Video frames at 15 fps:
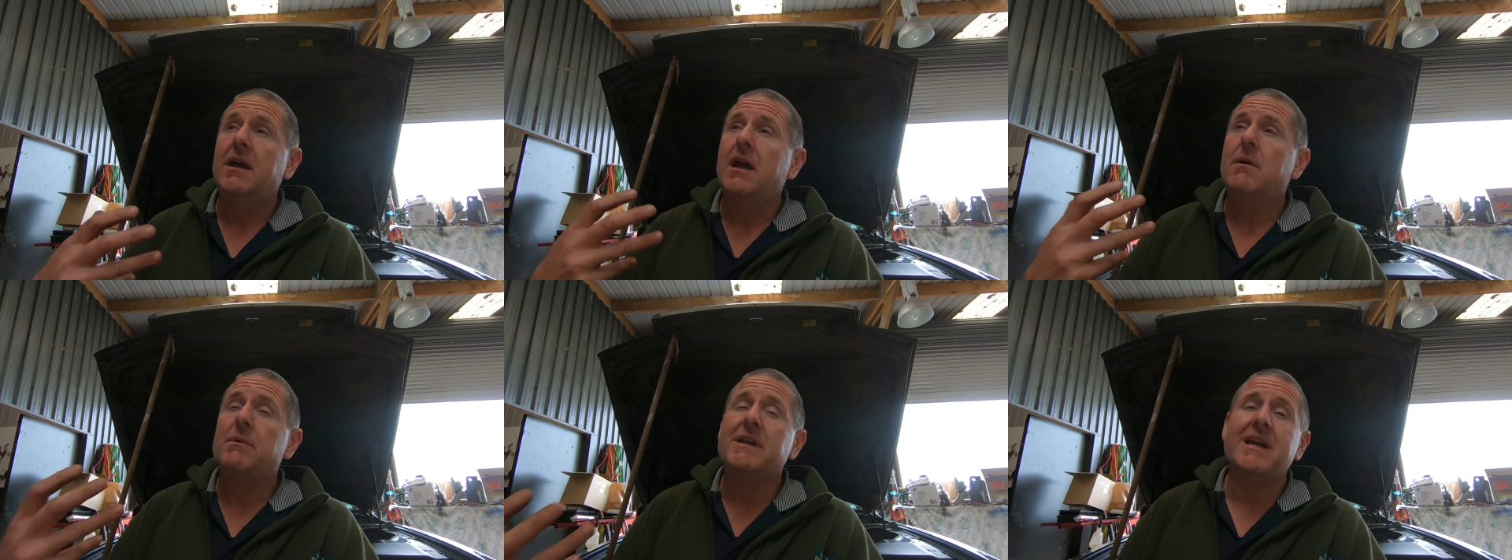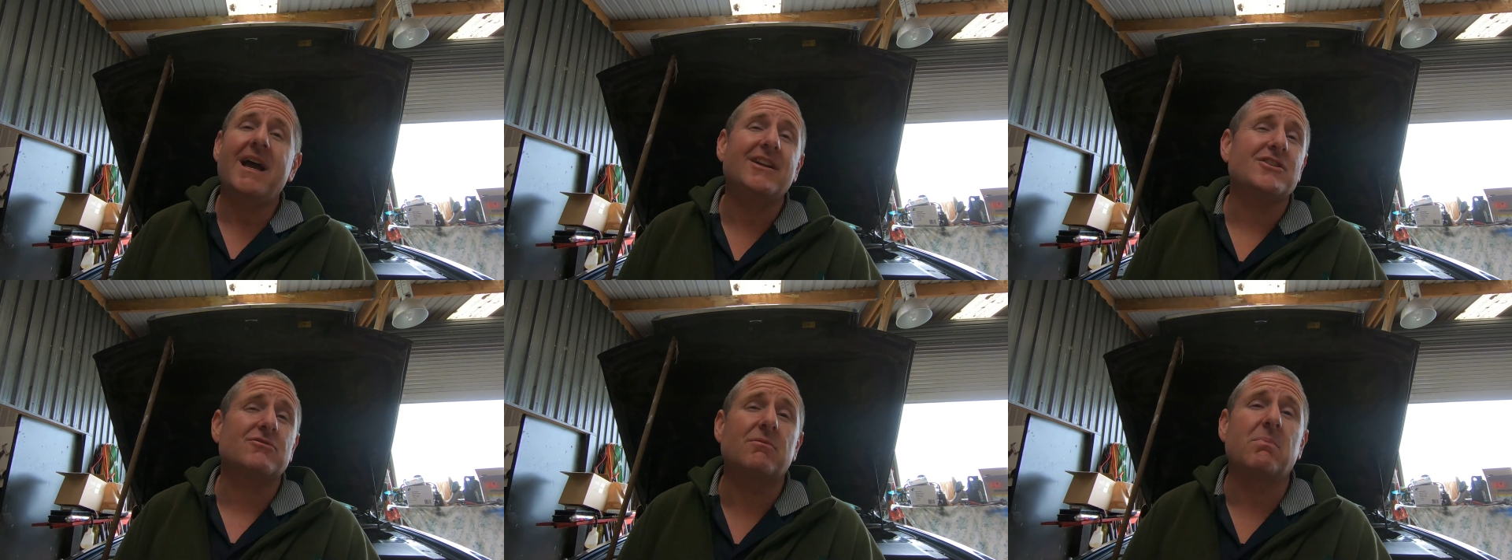And we can't
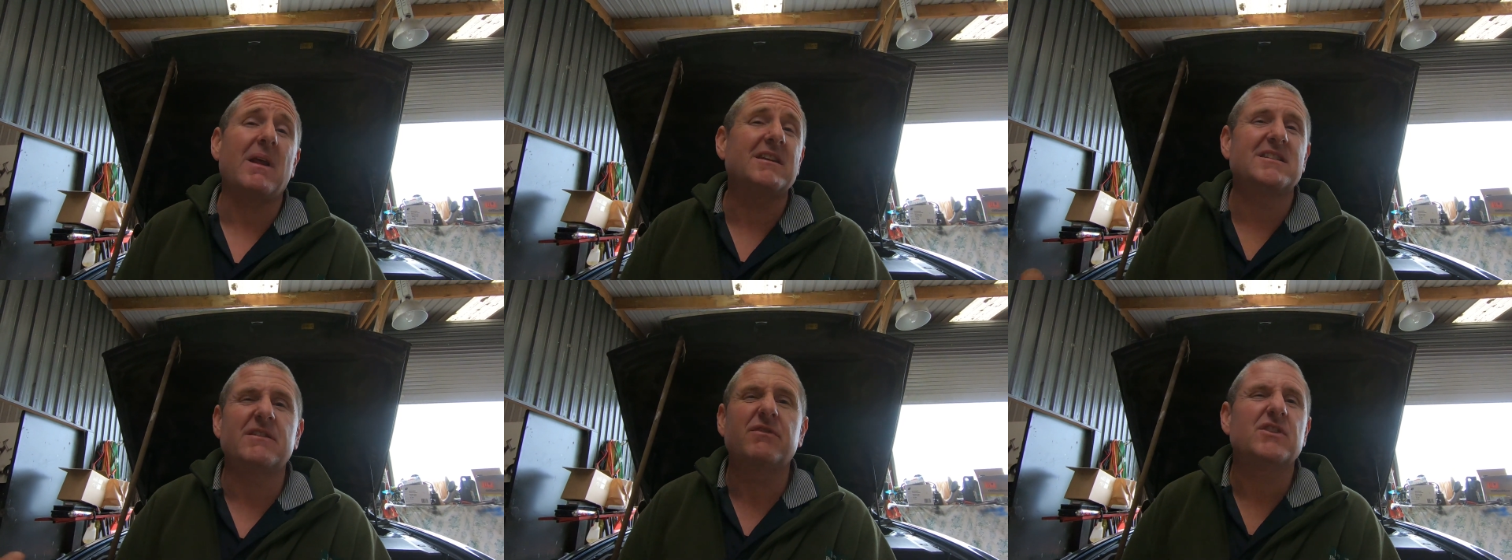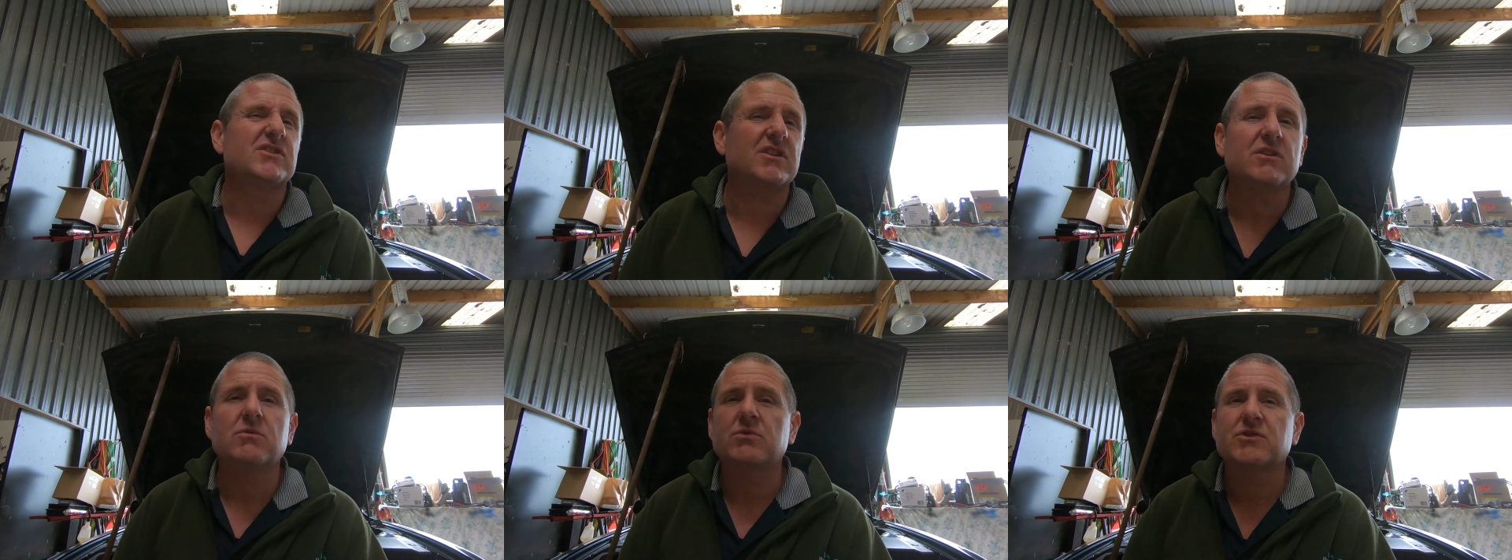just replace every
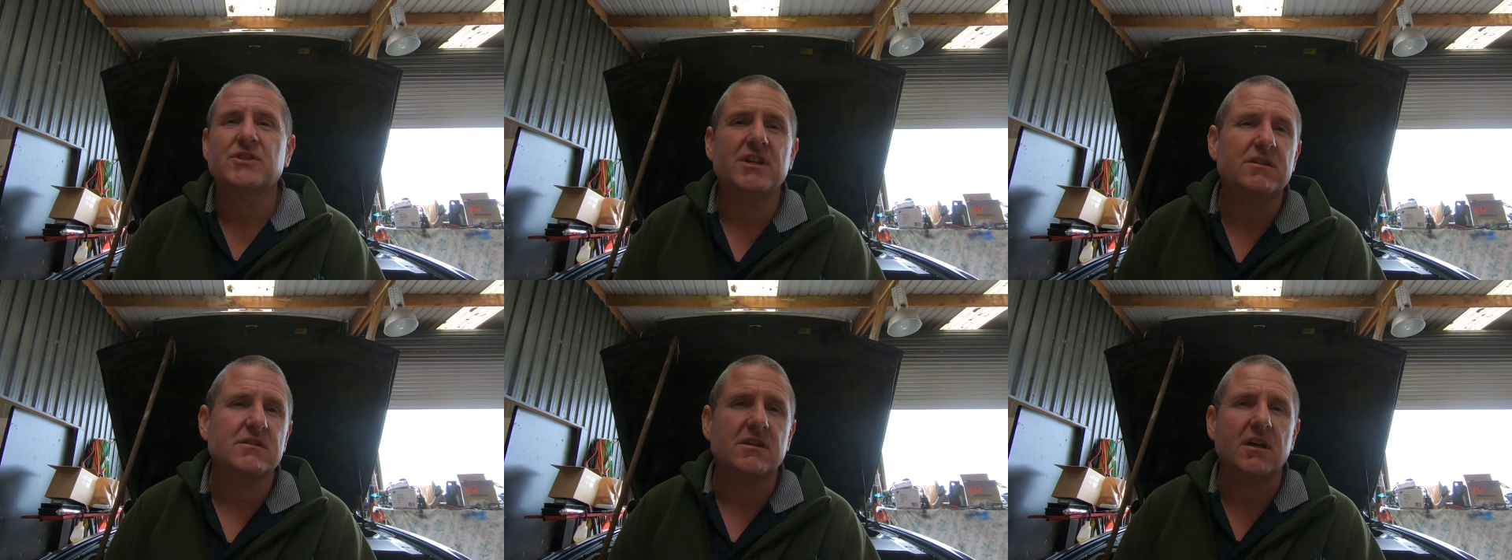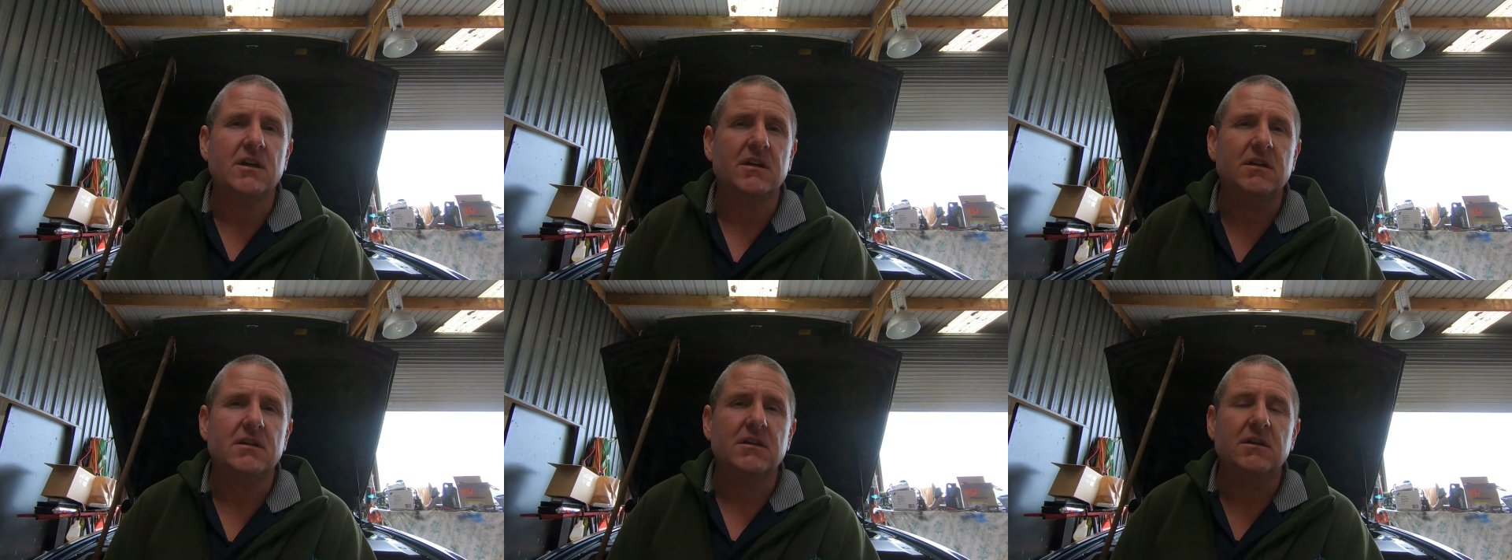single sensor
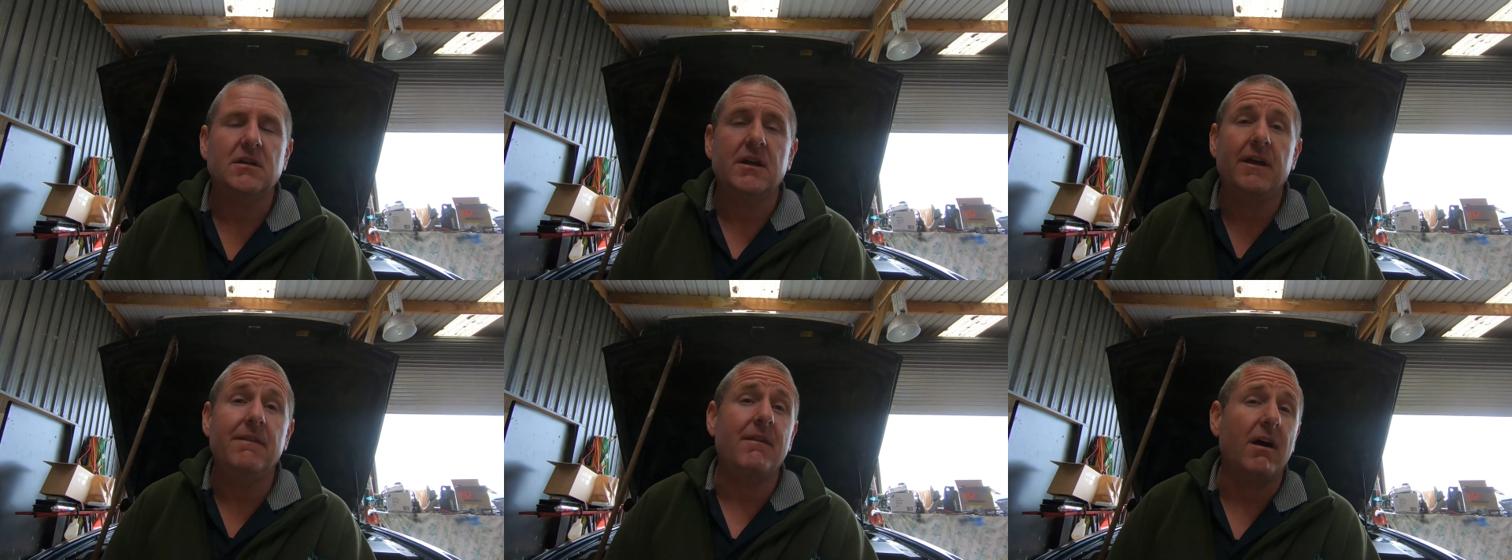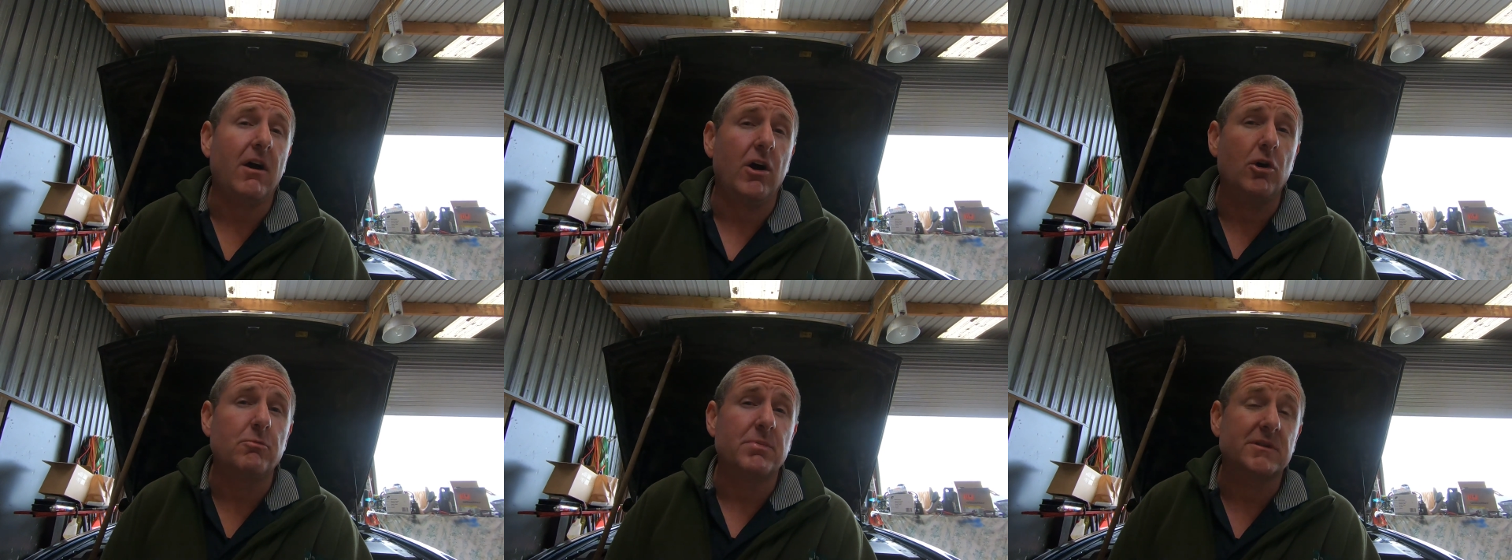in the
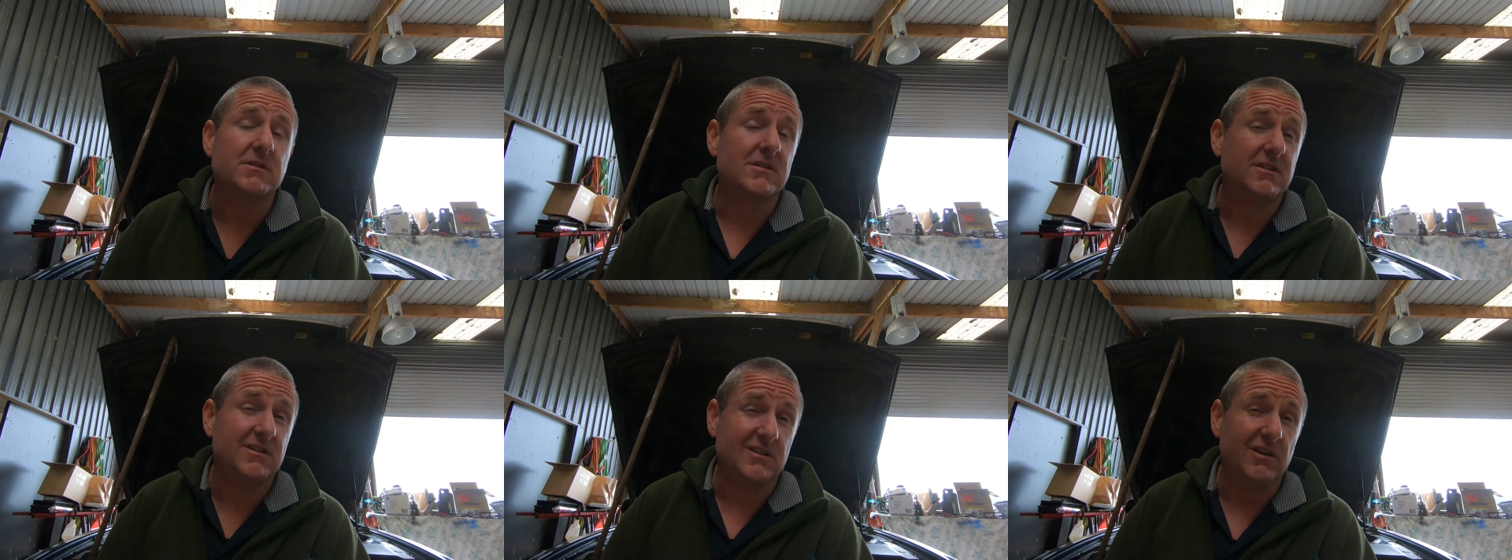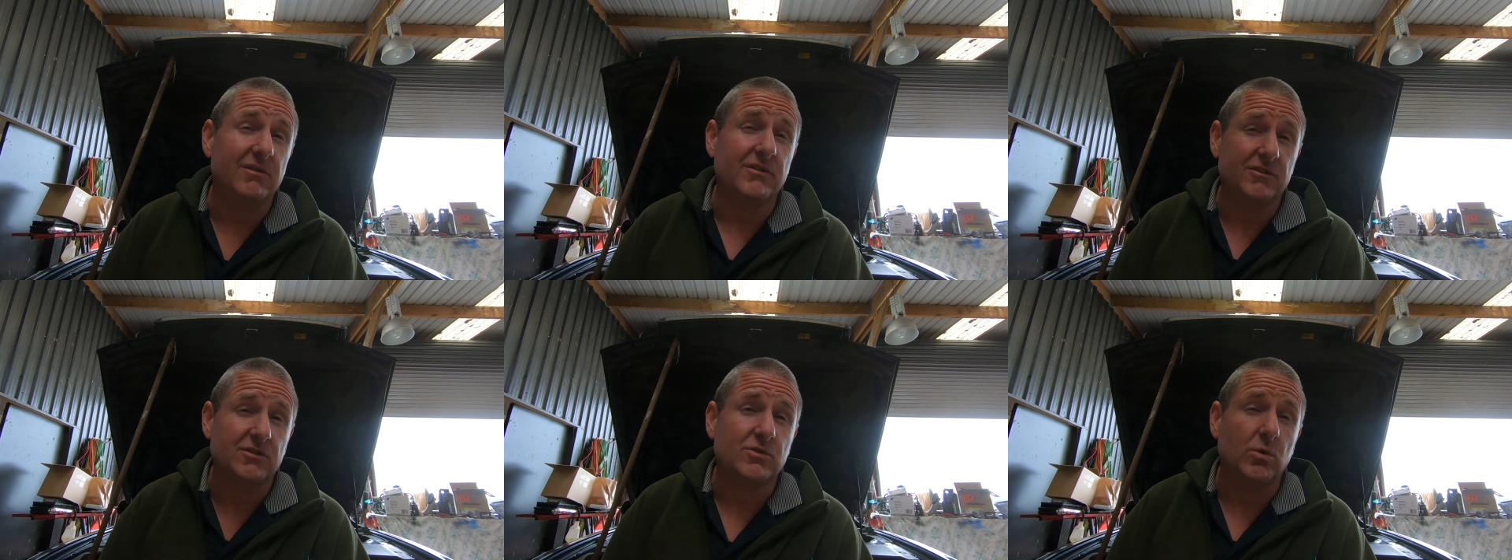hope it's going
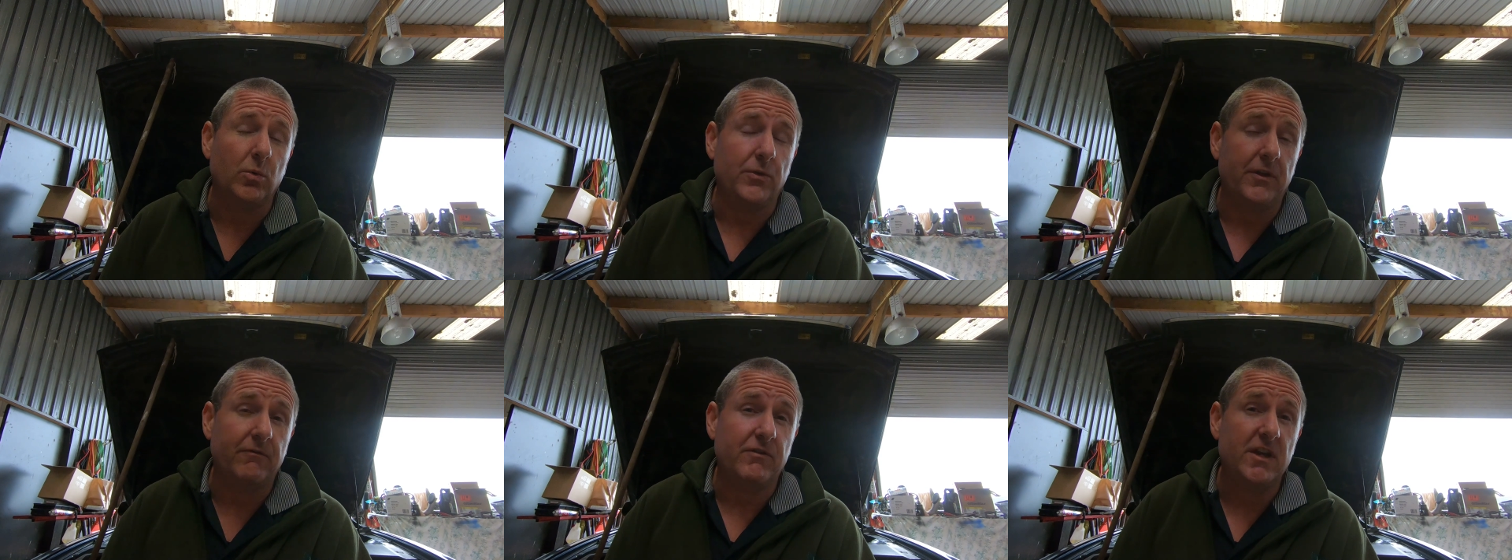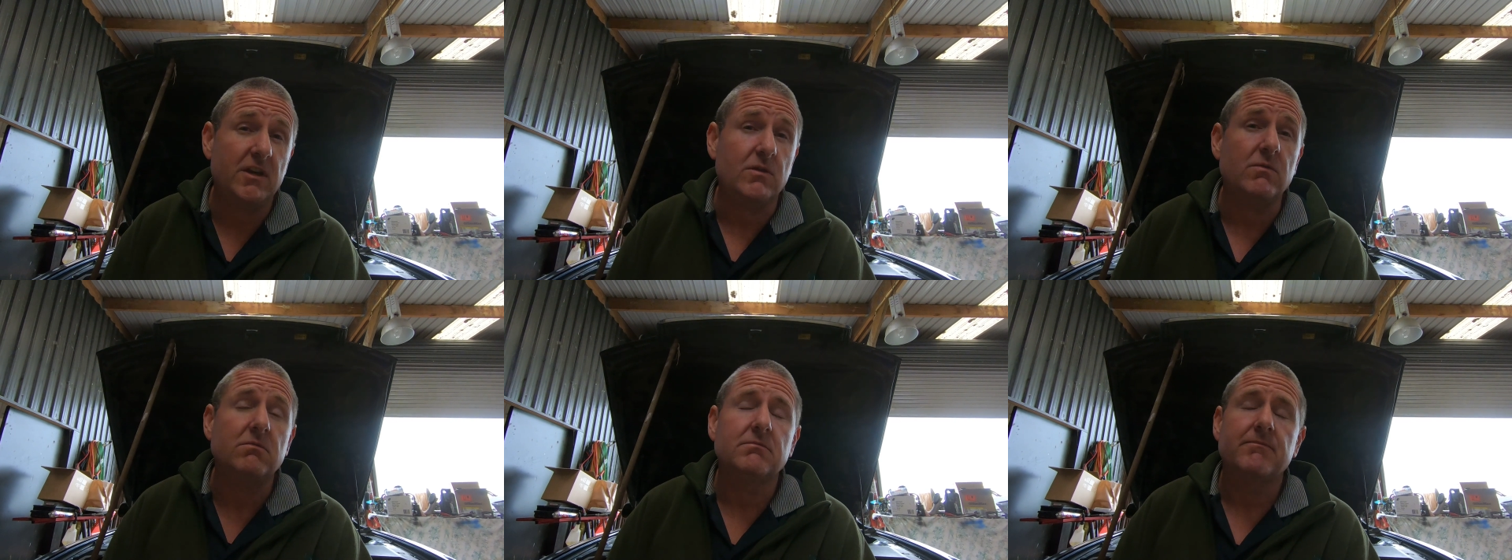to sort the
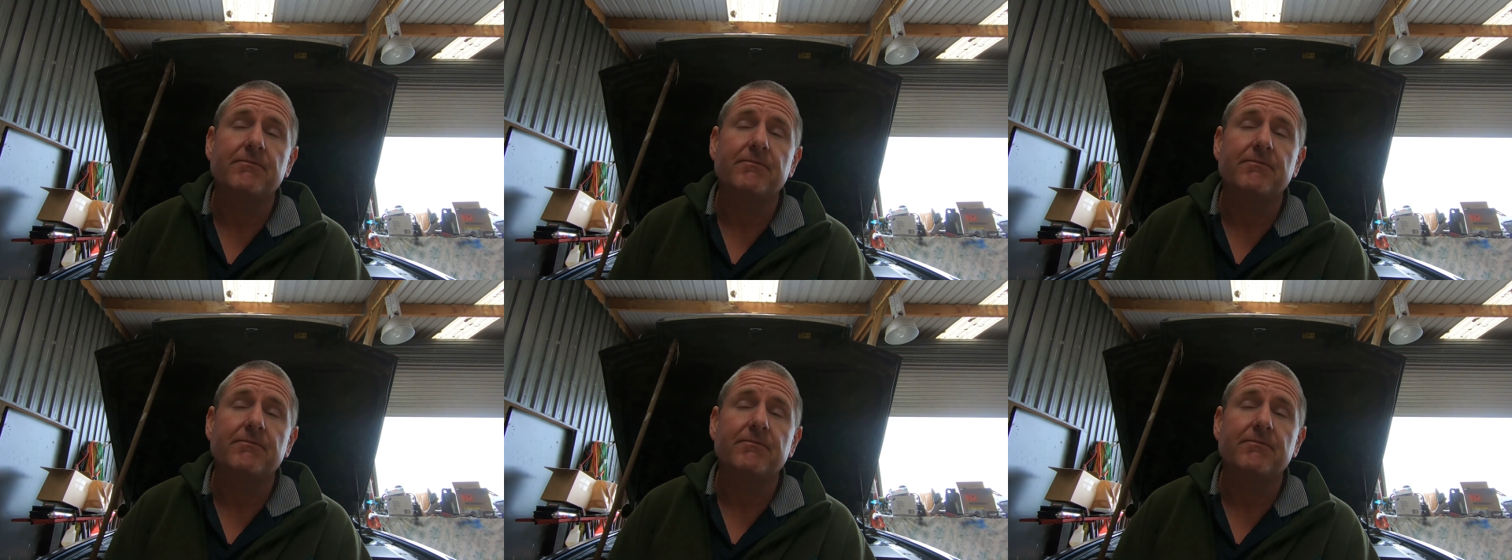vehicle.